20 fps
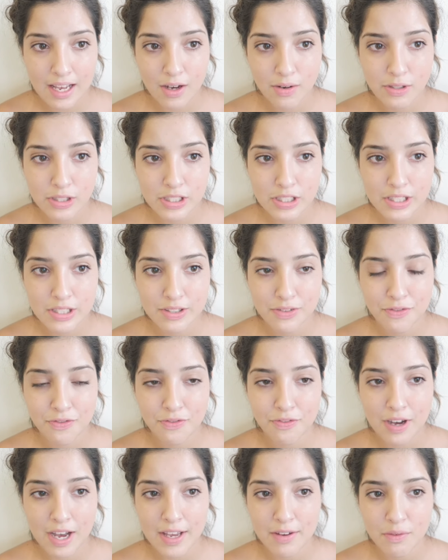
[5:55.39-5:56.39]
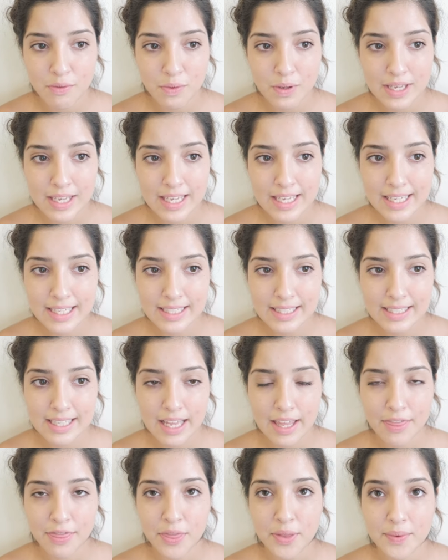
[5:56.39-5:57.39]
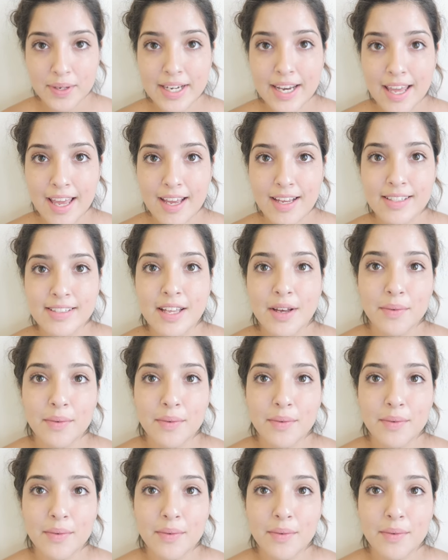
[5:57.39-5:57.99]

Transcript: I was 5 weeks and 3 days,